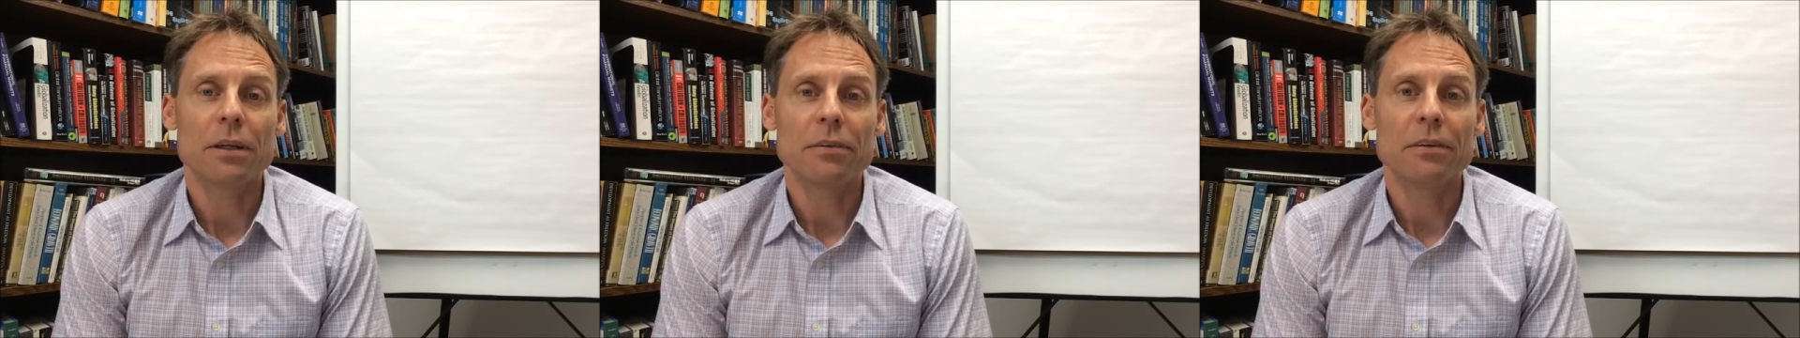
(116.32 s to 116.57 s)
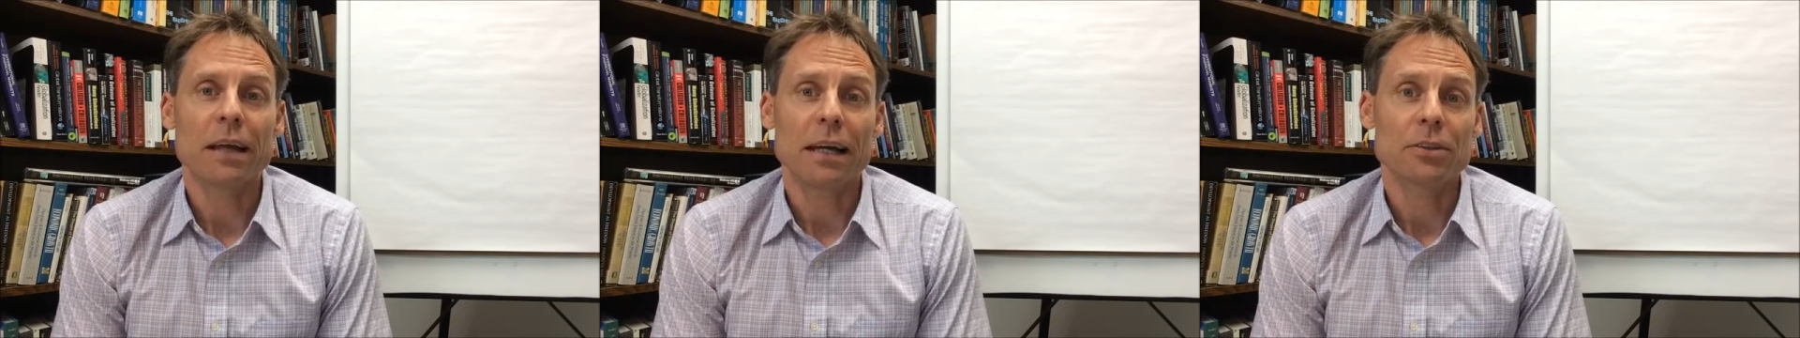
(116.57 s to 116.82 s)

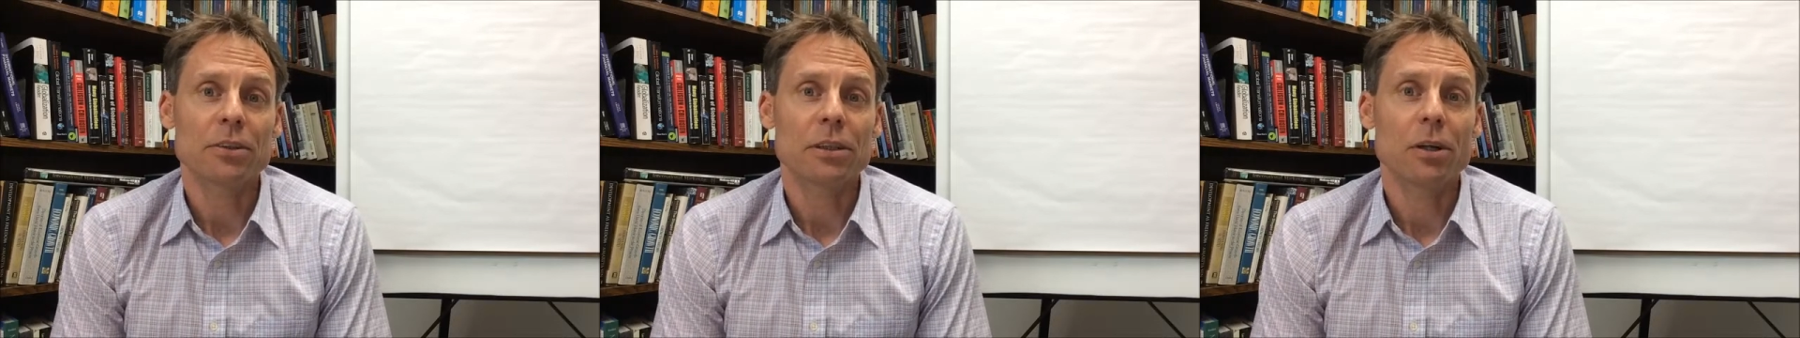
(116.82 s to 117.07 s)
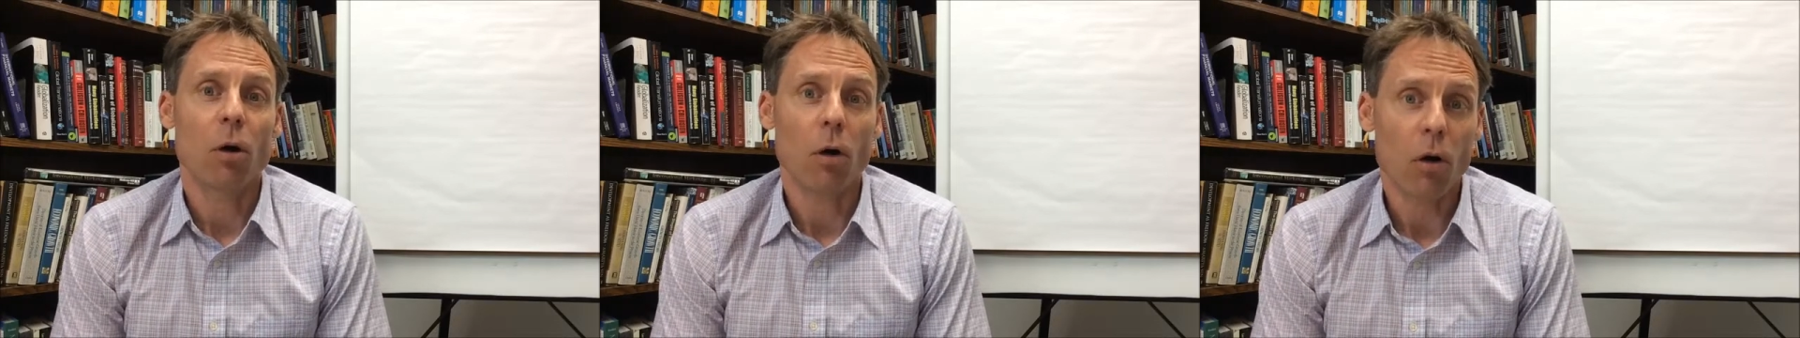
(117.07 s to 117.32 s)
This is
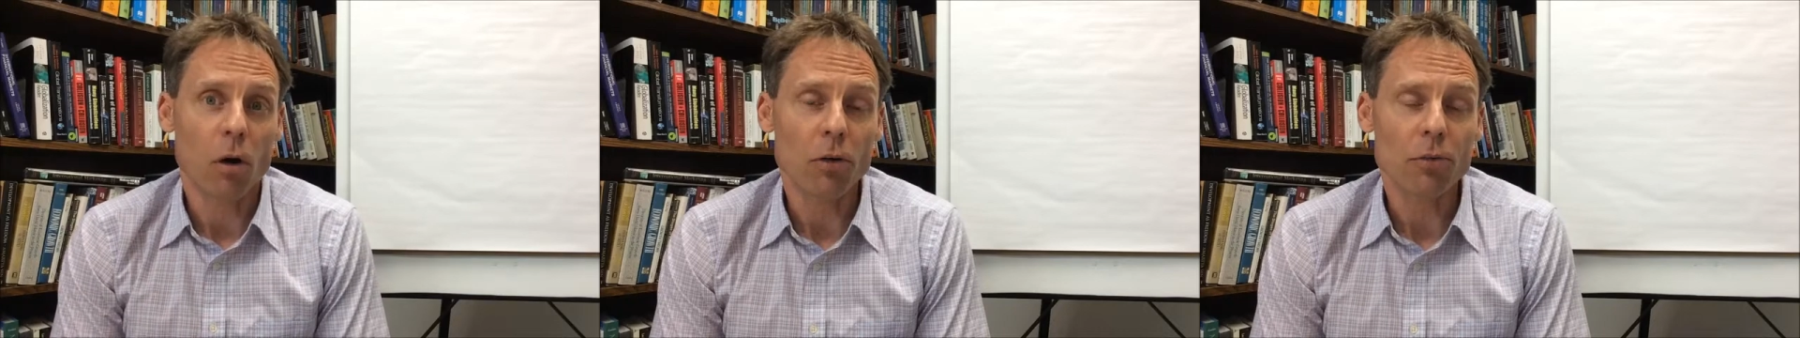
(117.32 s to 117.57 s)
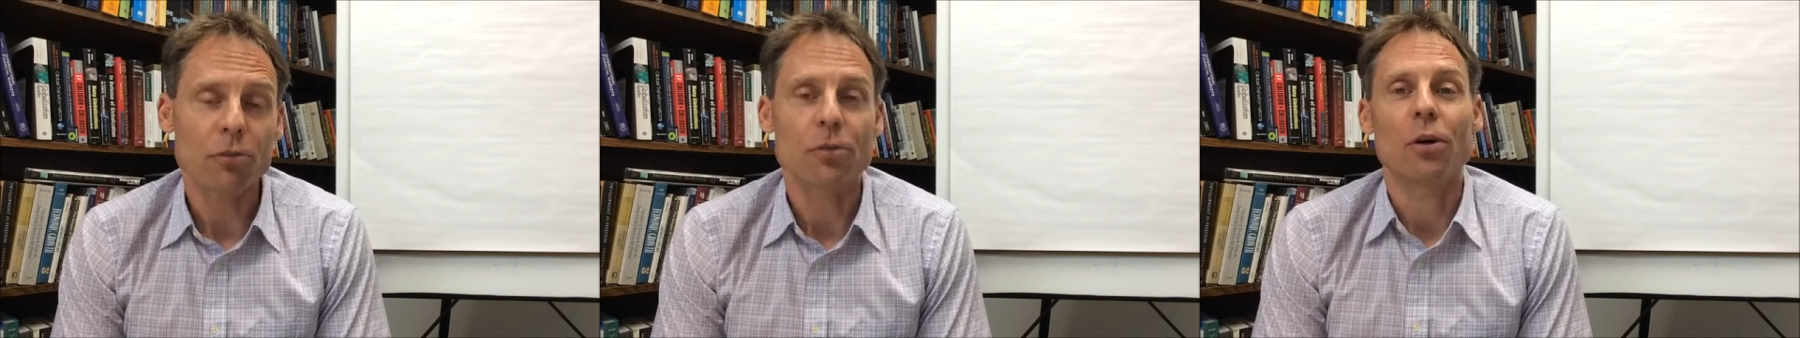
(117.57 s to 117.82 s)
actually
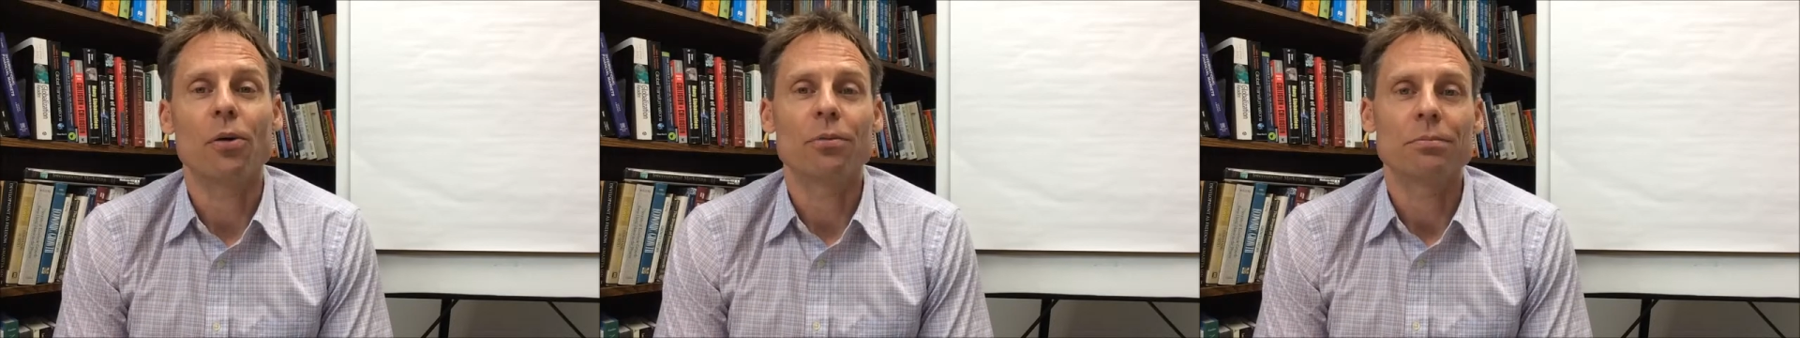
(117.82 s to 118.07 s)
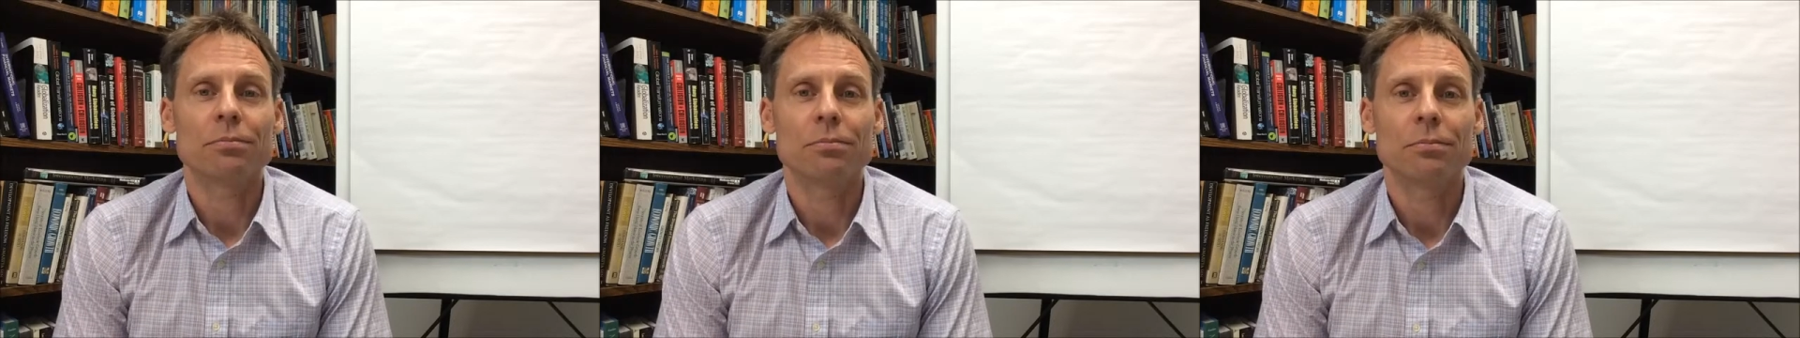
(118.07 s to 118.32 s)

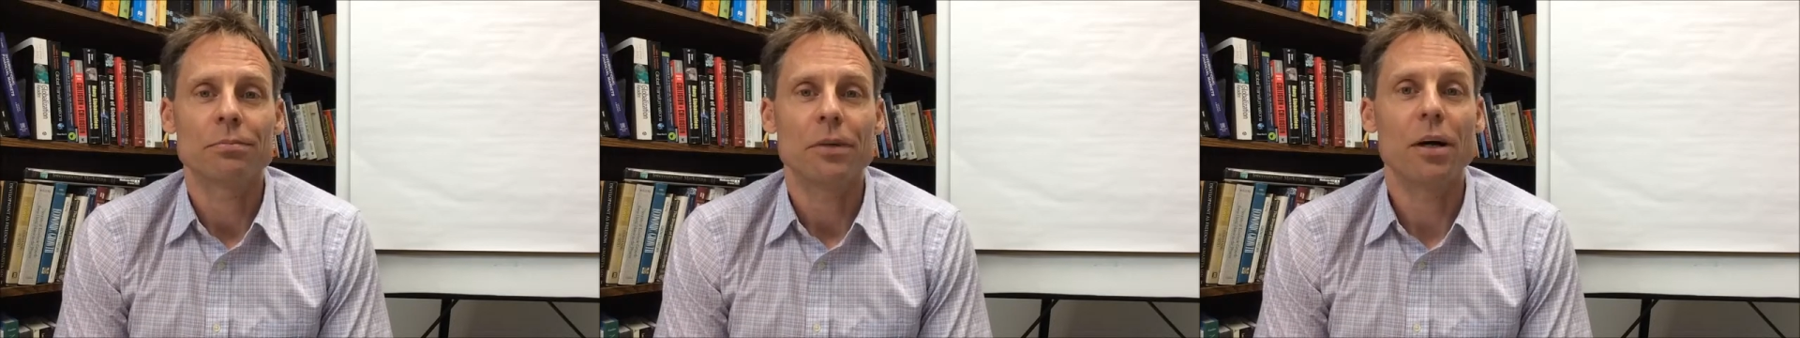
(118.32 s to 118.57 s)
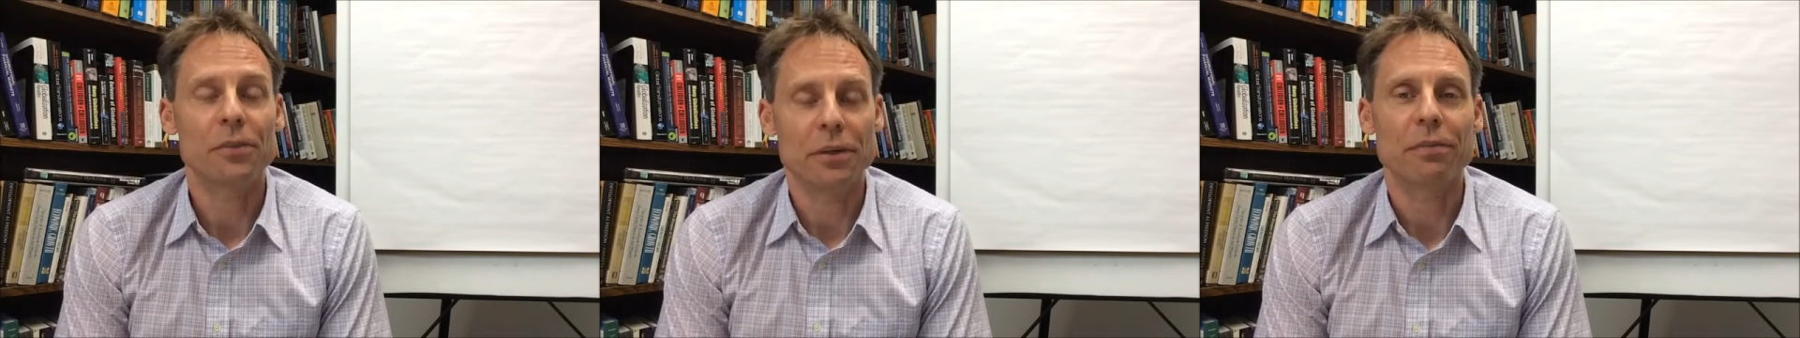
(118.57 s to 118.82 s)
also
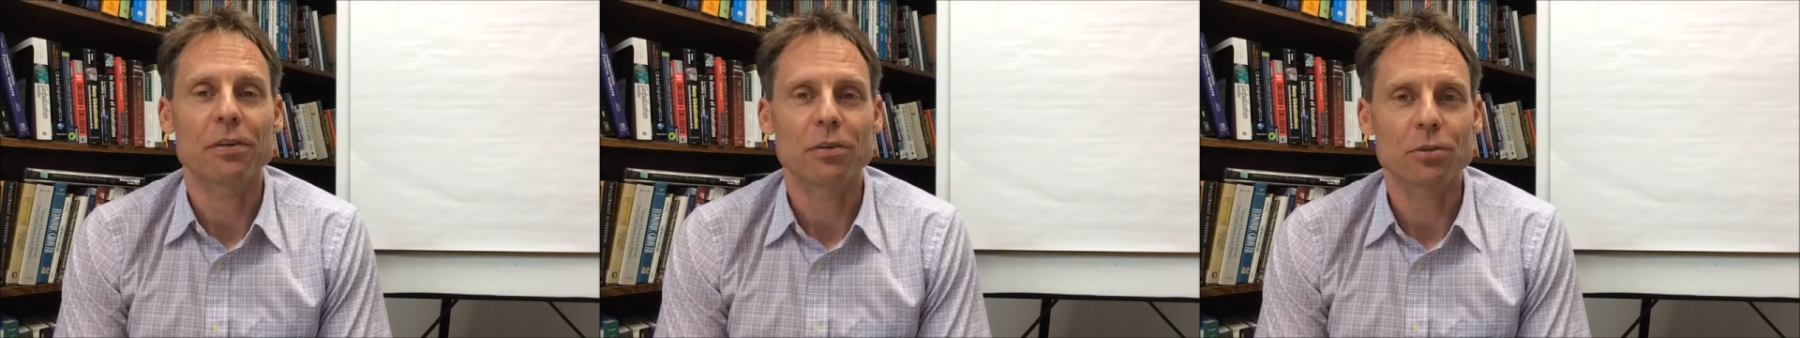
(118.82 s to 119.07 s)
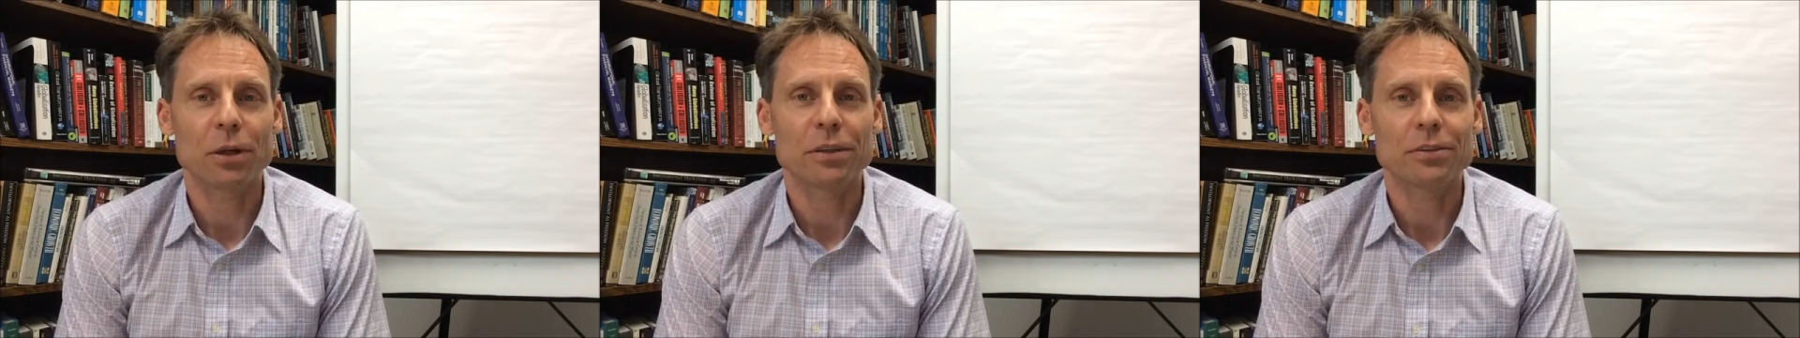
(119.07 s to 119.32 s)
a
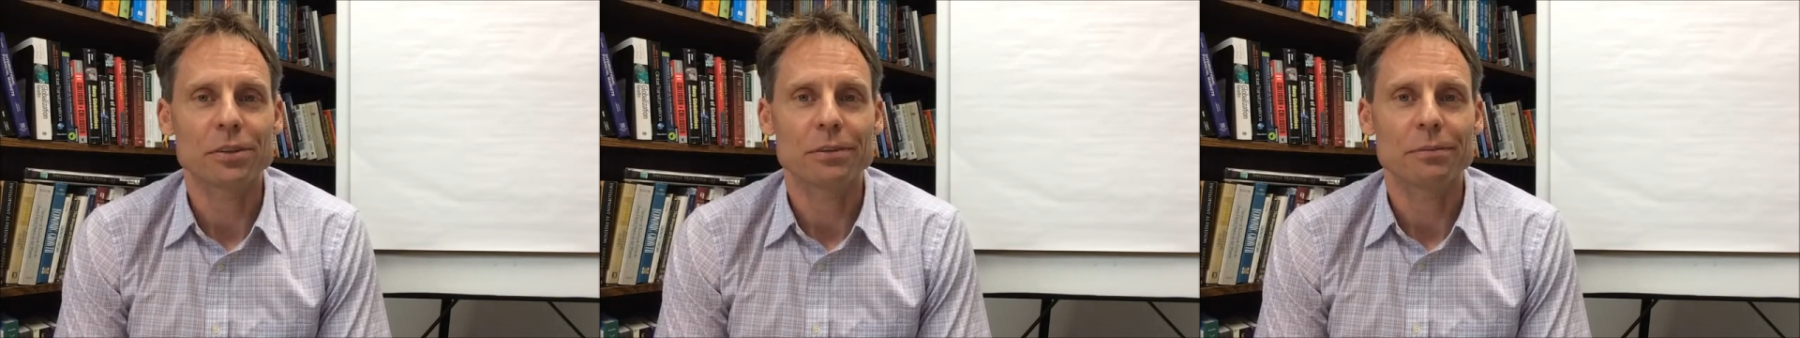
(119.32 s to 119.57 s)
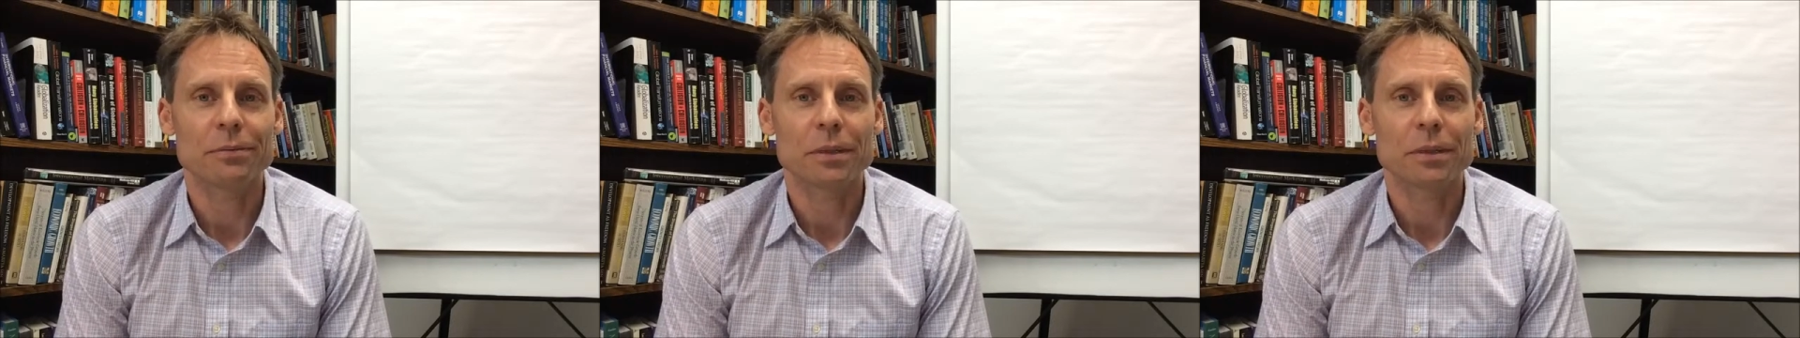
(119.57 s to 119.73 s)
difficult question.